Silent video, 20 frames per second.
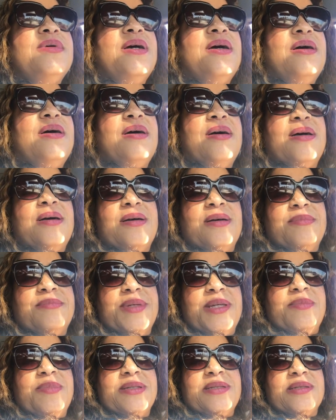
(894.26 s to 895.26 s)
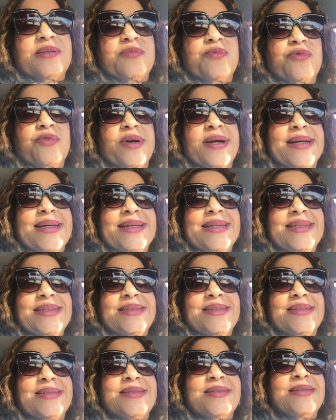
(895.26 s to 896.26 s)
Uh, maybe some
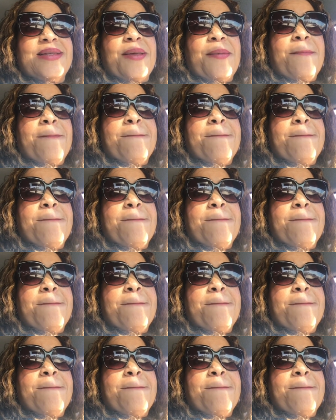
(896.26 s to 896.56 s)
rice.